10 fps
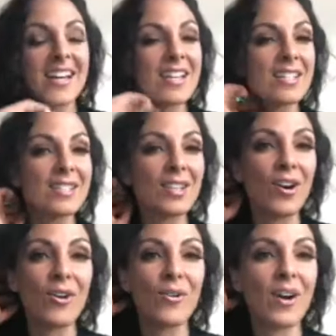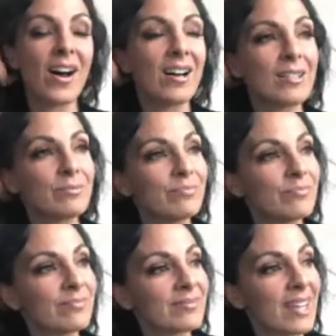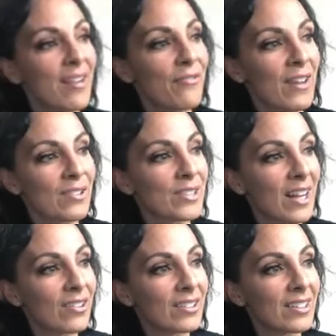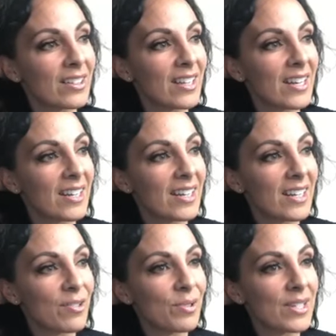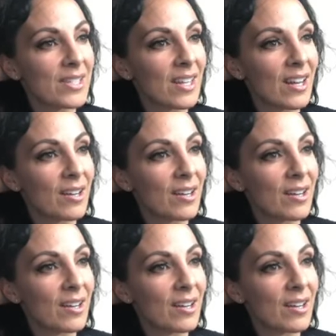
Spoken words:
So I found out that he was